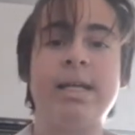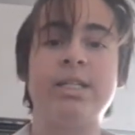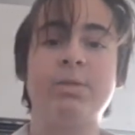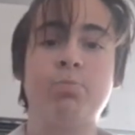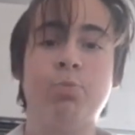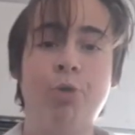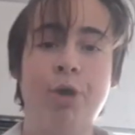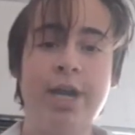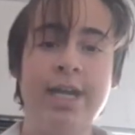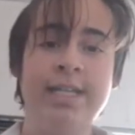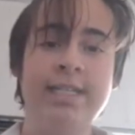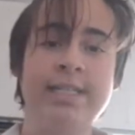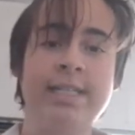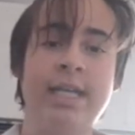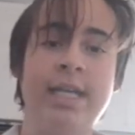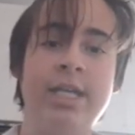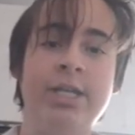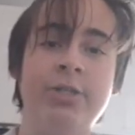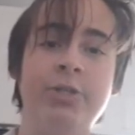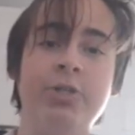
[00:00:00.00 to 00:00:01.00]
spreading
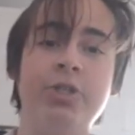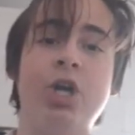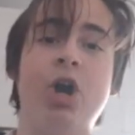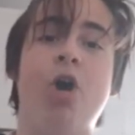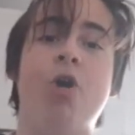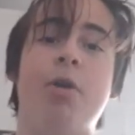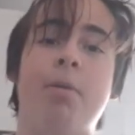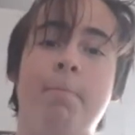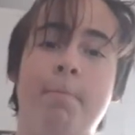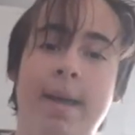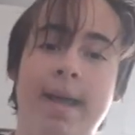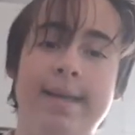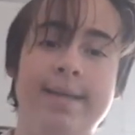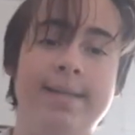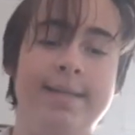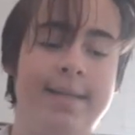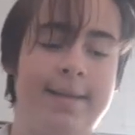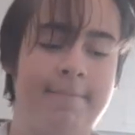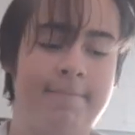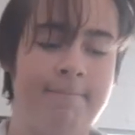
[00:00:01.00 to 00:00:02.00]
skills are
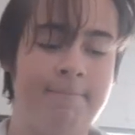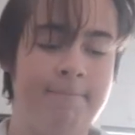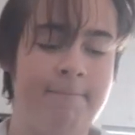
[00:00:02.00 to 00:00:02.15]
amazing.